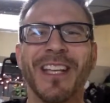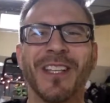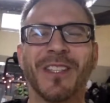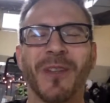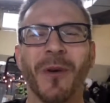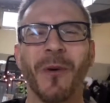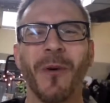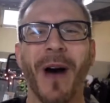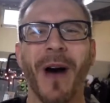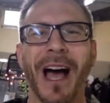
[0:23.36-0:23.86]

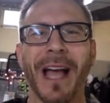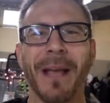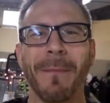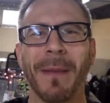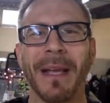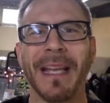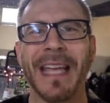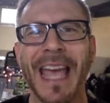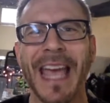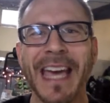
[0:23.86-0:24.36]
So I
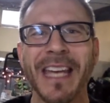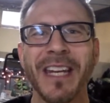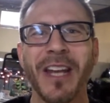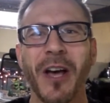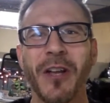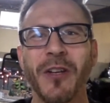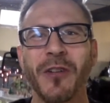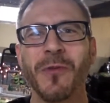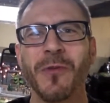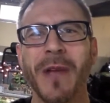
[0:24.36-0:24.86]
began
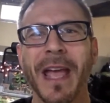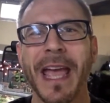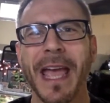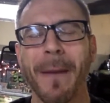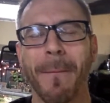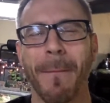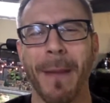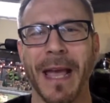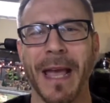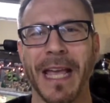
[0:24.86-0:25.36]
a new
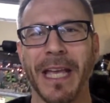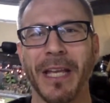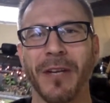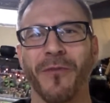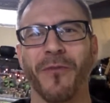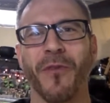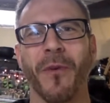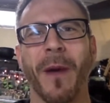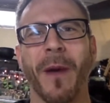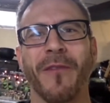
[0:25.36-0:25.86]
campaign
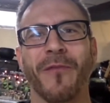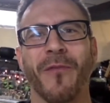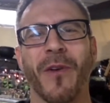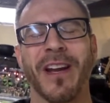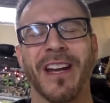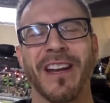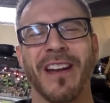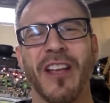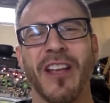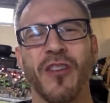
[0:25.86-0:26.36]
for my
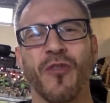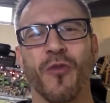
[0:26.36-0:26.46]
Friday night